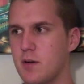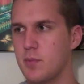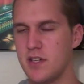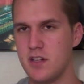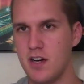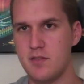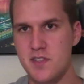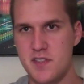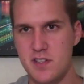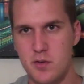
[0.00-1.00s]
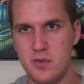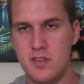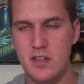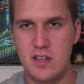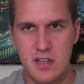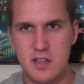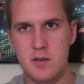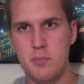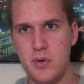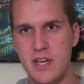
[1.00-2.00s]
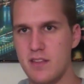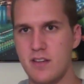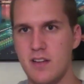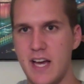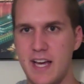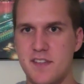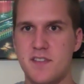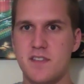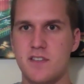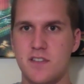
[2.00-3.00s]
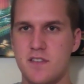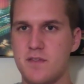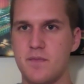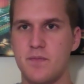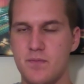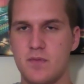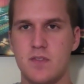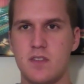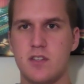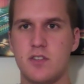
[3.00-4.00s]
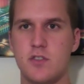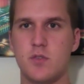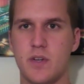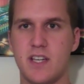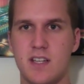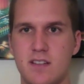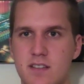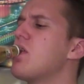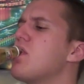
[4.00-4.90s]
But, you know, obviously don't break the glass, just drink it.